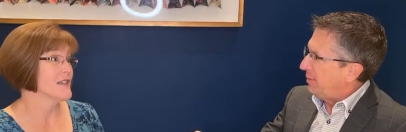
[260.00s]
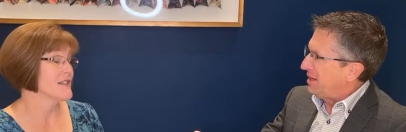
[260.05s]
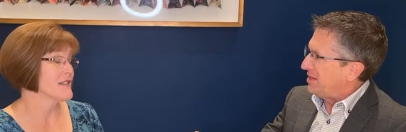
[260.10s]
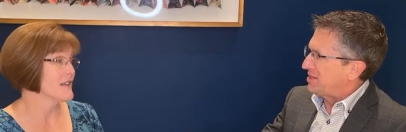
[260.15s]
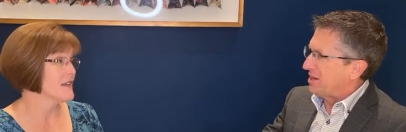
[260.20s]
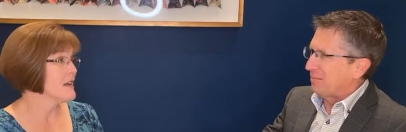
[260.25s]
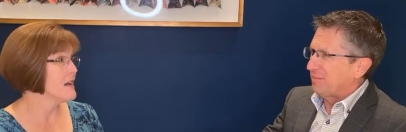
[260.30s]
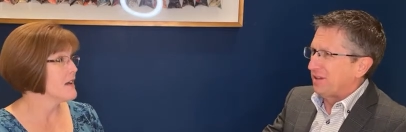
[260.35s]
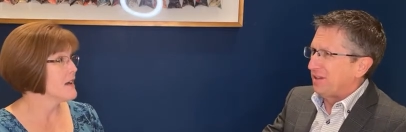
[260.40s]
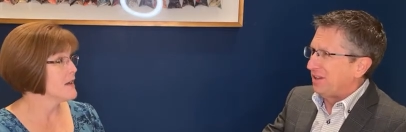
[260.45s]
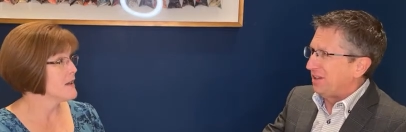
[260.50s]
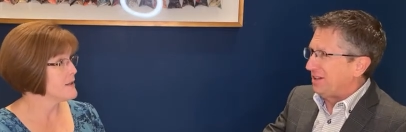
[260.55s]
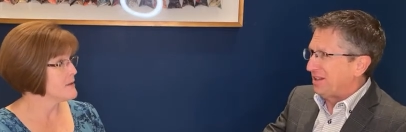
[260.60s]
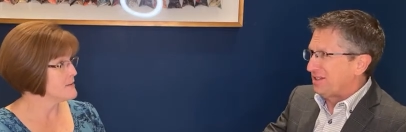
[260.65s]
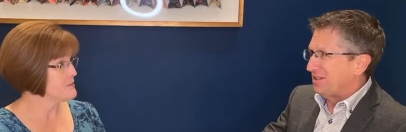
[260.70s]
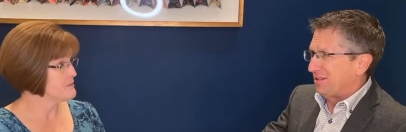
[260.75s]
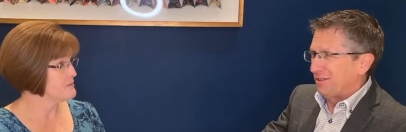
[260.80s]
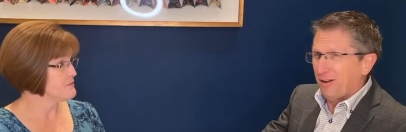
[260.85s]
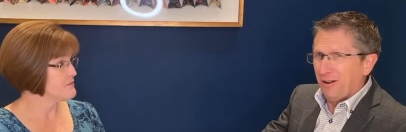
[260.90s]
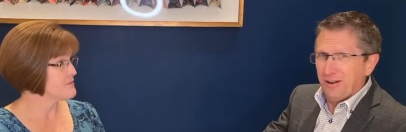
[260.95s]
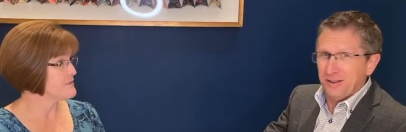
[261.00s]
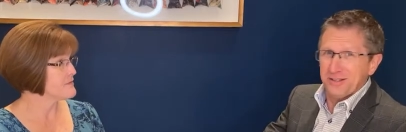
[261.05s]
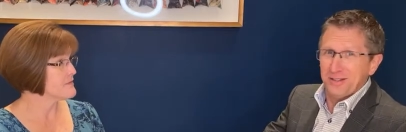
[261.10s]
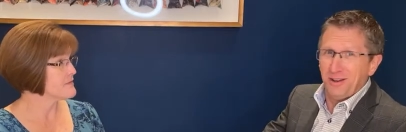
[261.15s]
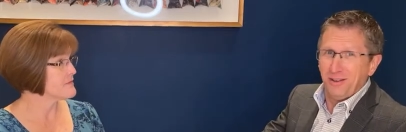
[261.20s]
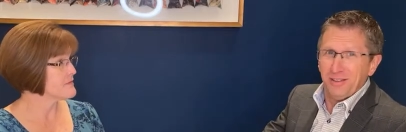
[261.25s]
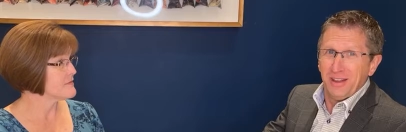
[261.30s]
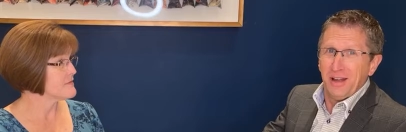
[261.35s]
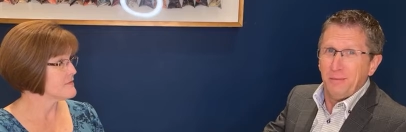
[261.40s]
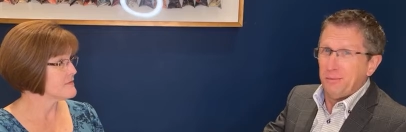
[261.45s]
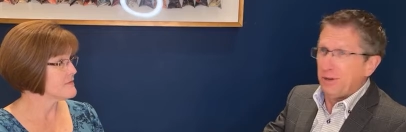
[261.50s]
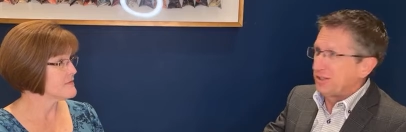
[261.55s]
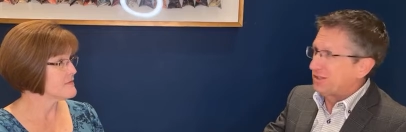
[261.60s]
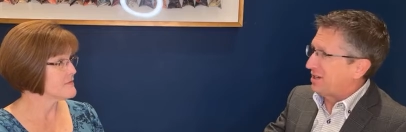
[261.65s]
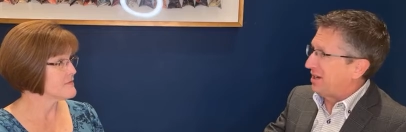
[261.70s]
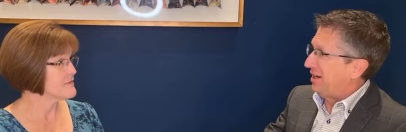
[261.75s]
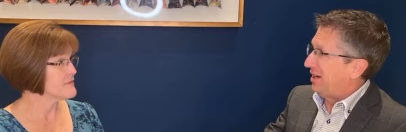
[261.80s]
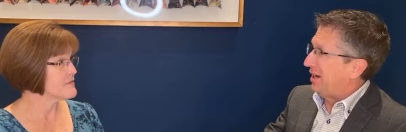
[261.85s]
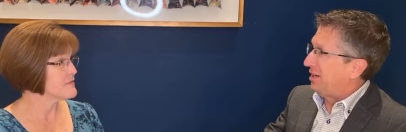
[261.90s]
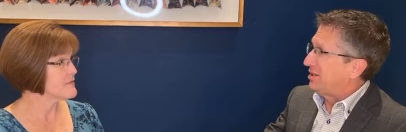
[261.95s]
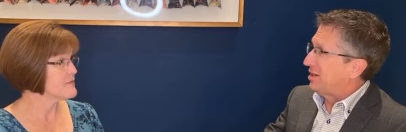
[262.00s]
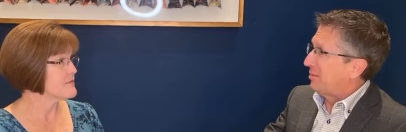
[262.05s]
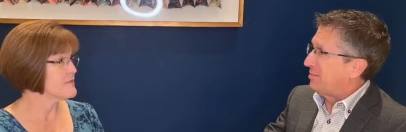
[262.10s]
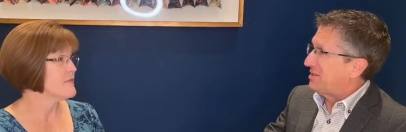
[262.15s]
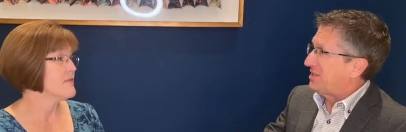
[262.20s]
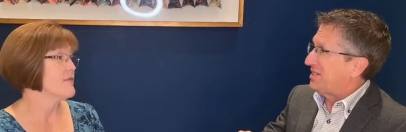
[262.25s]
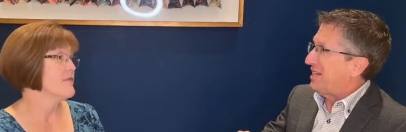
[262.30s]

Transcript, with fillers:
Speaker 1: I mean, something that doesn't cost all that much can end up